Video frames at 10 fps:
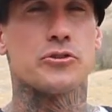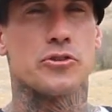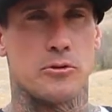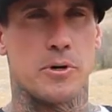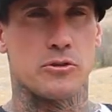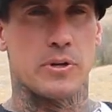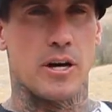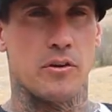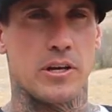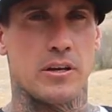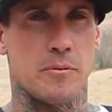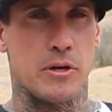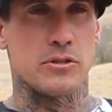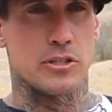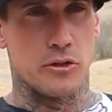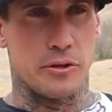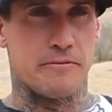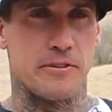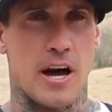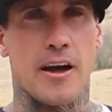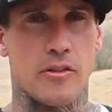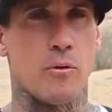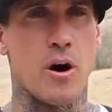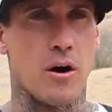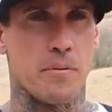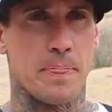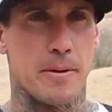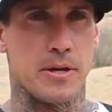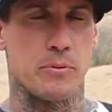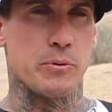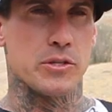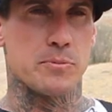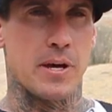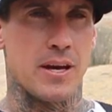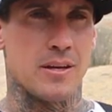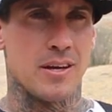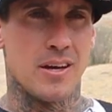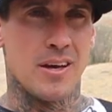little too much reality i mean it was literally fly on the wall i mean we would spend